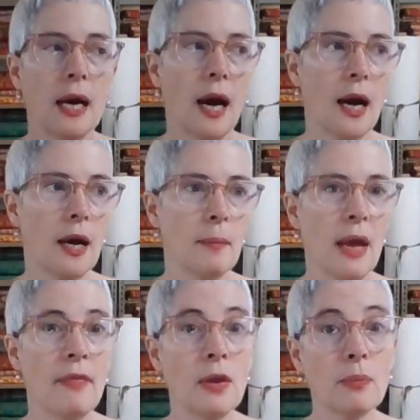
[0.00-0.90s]

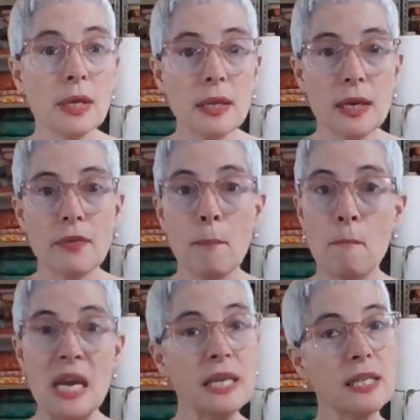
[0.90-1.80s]
and they really give
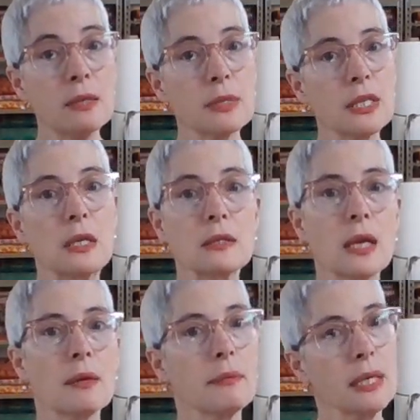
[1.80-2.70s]
amazing results.
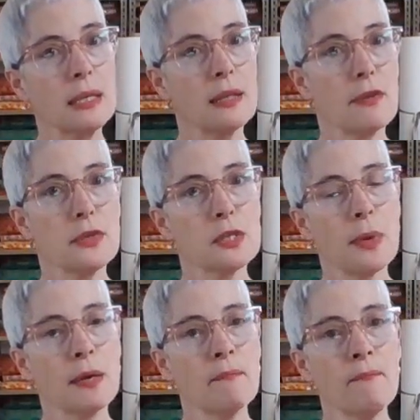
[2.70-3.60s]
I really love this
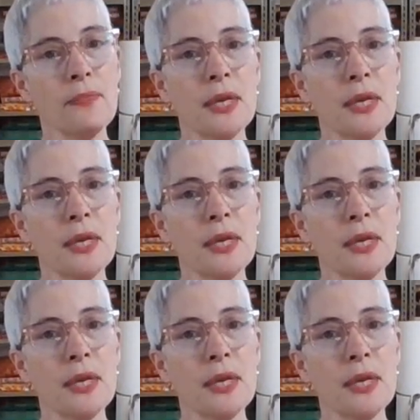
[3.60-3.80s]
one.